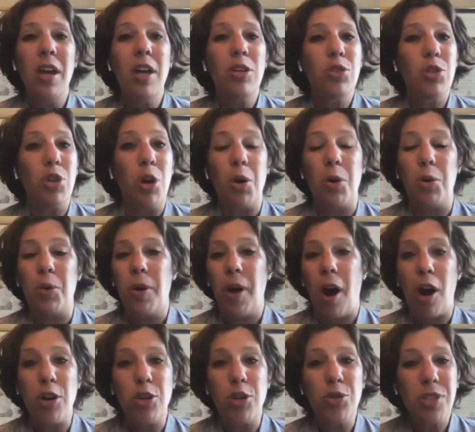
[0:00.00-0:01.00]
so
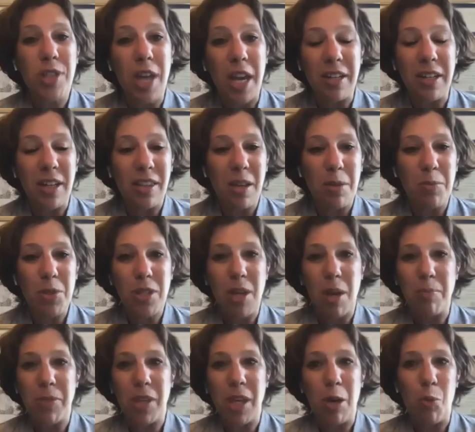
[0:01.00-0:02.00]
are you sending them
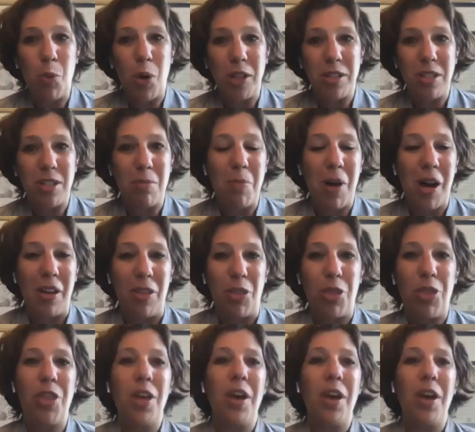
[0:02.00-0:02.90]
something once a month